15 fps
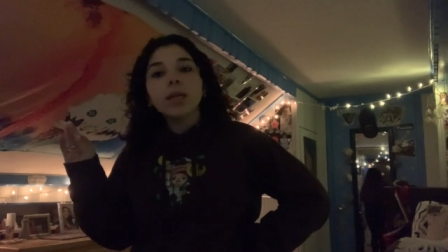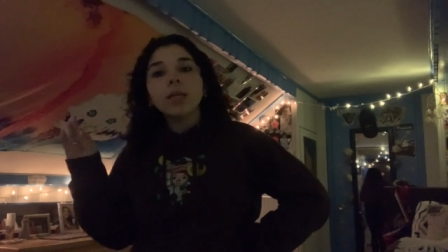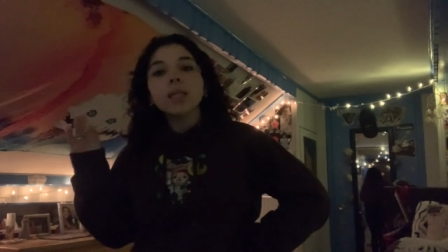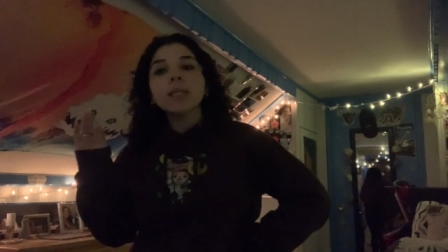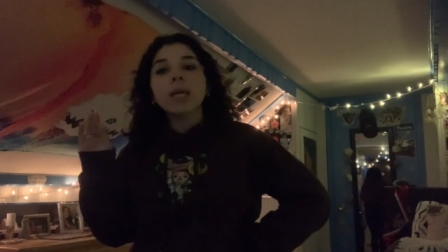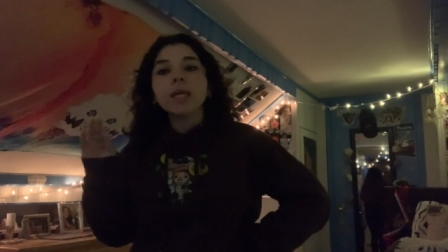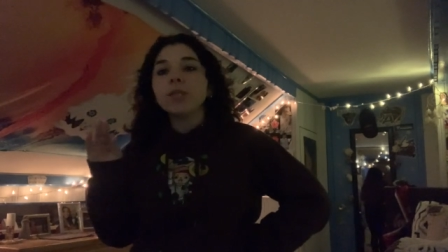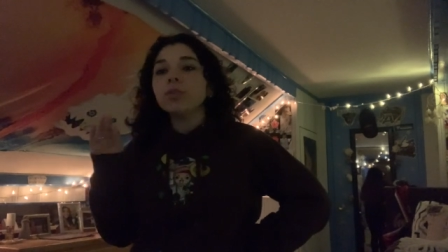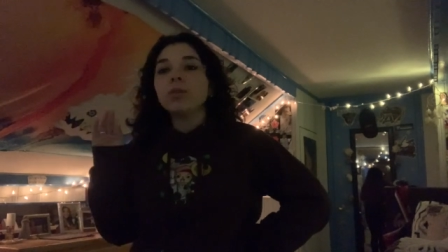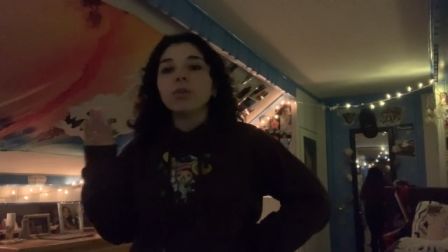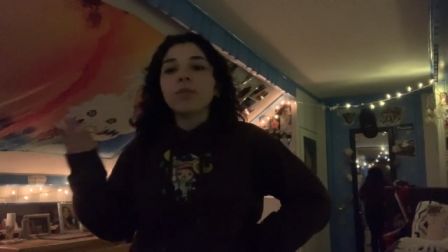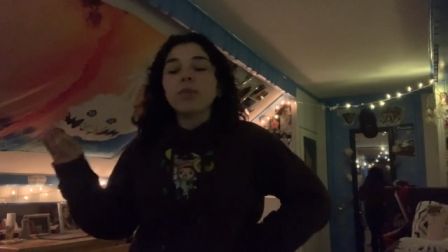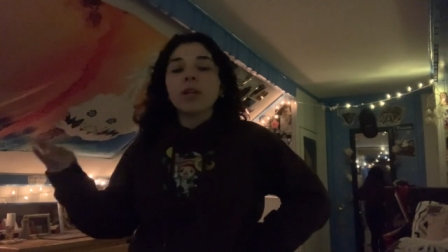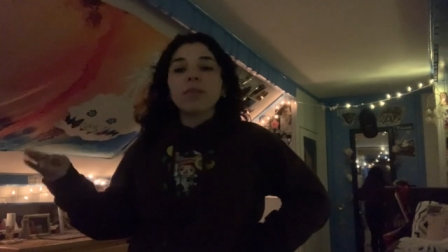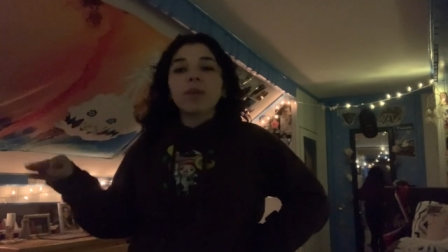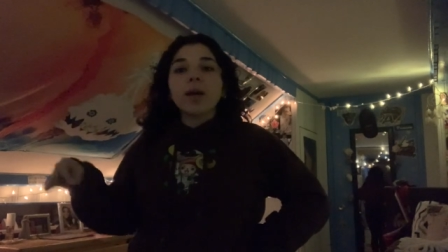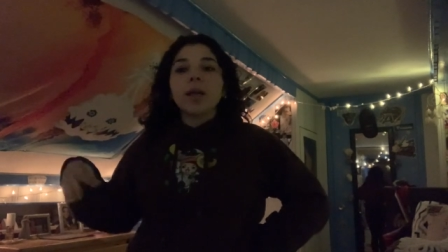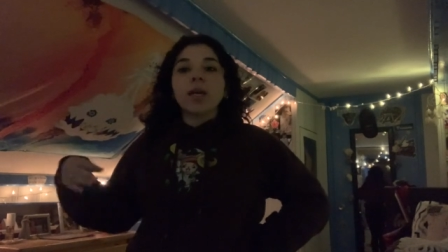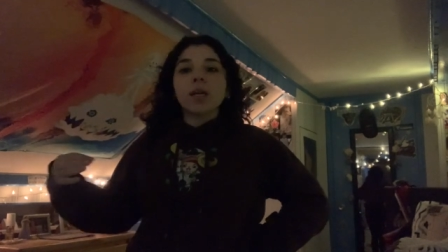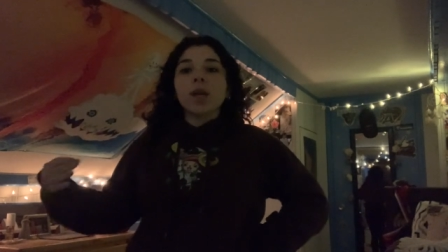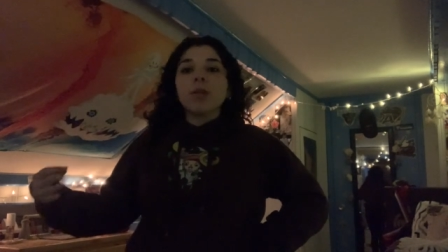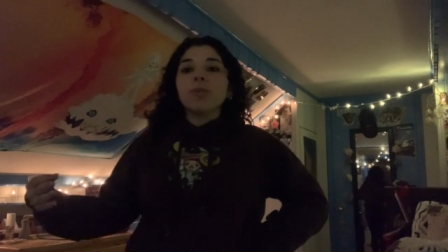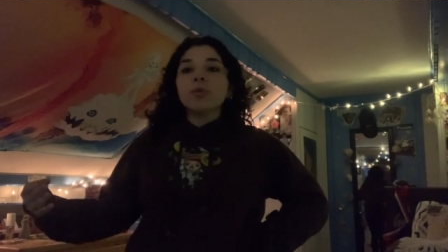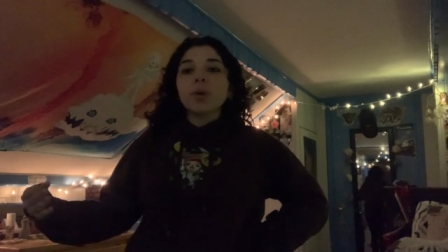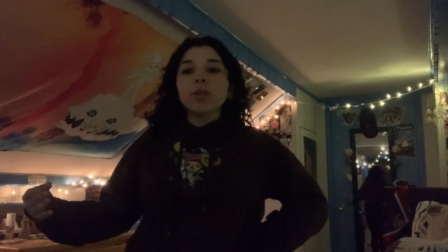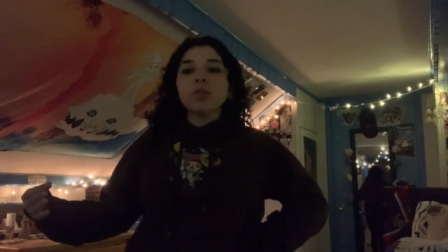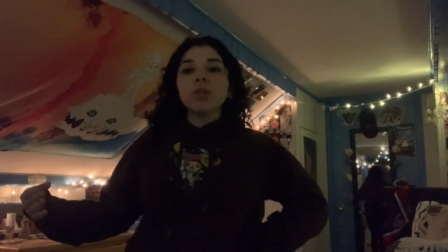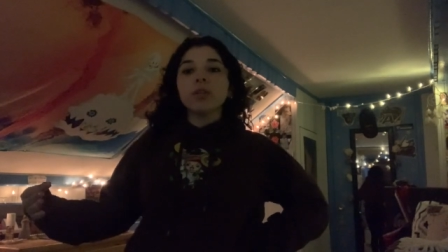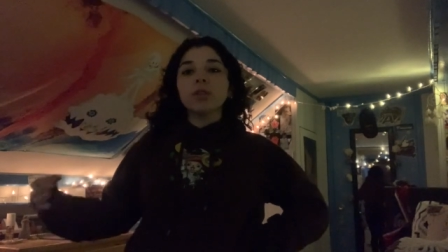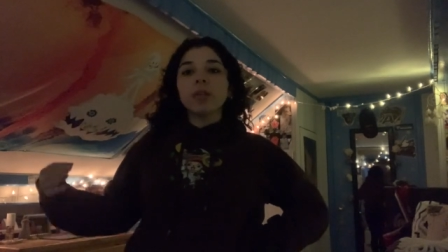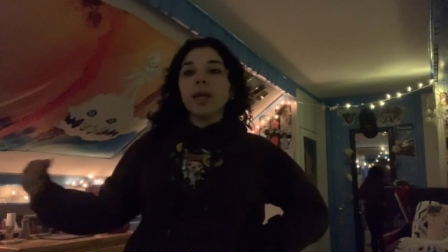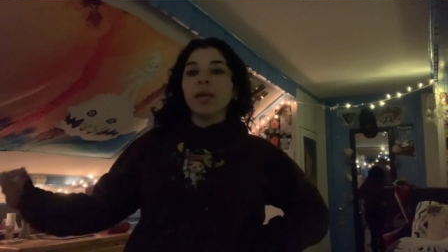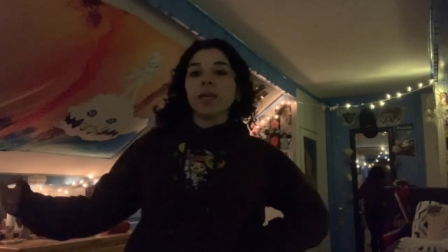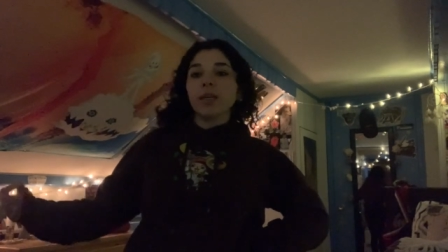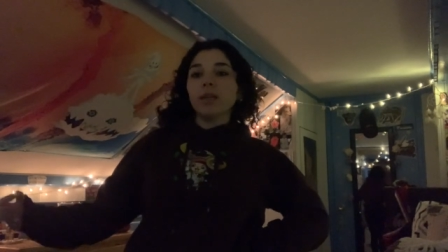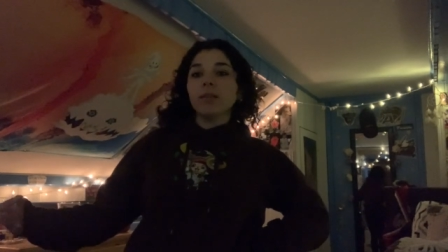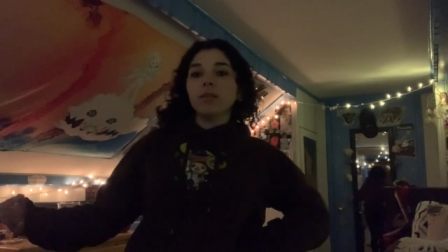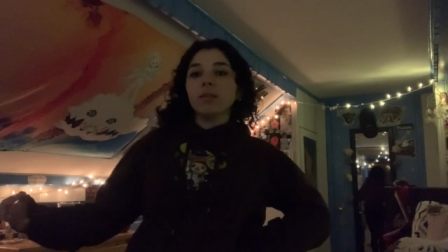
Cause I just don't feel like finding another sweatshirt like it.